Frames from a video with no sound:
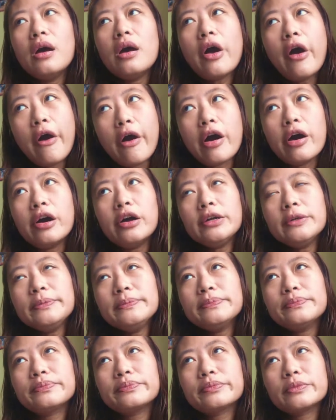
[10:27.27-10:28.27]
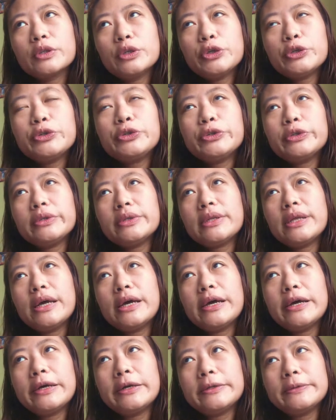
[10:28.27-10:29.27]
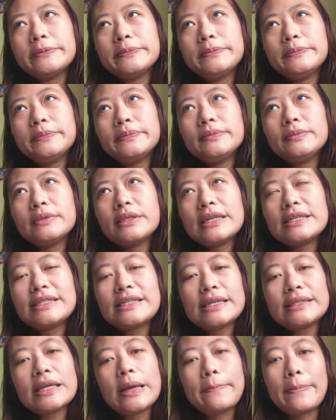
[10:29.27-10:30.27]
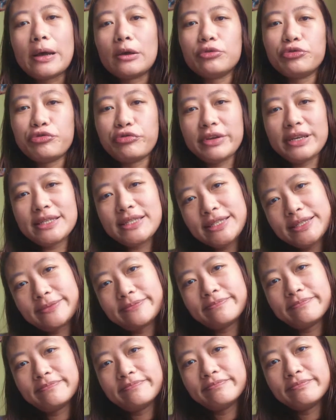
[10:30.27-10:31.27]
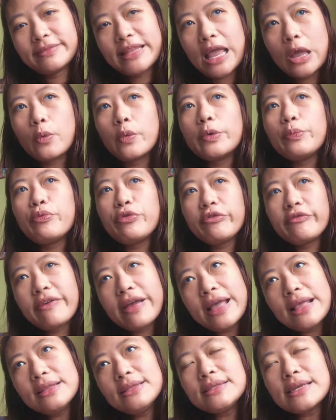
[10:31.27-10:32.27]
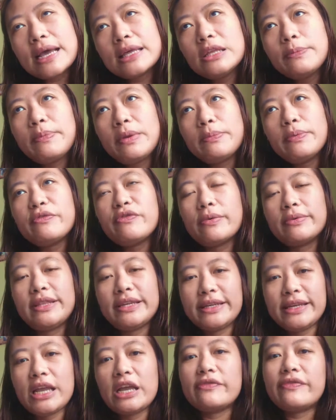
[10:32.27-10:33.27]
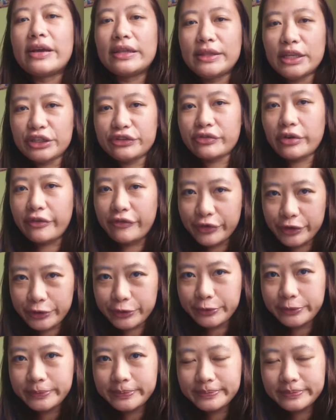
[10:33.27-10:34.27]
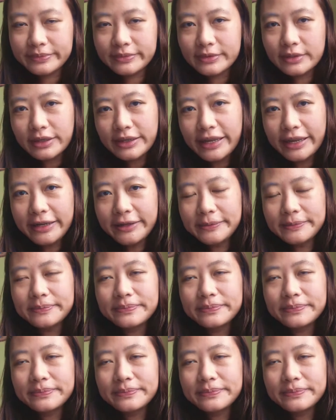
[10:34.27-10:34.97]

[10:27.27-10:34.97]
or you could um, set up boundaries that will prevent other people from taking advantage of you okay